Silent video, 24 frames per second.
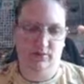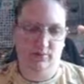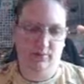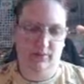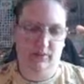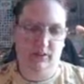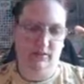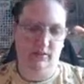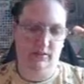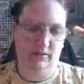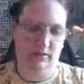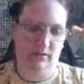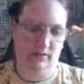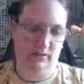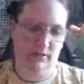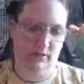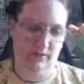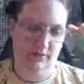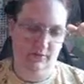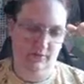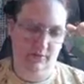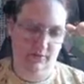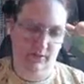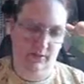makes a lot
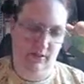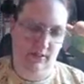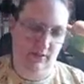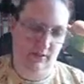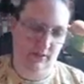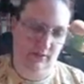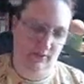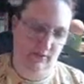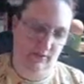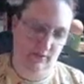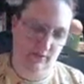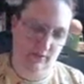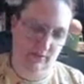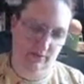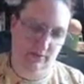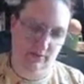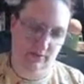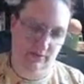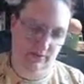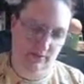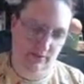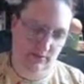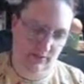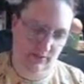of
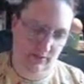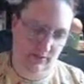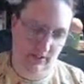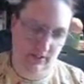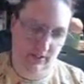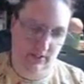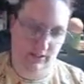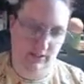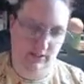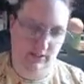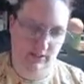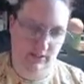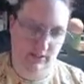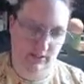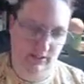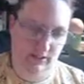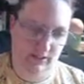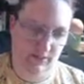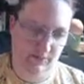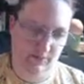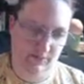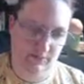things easy.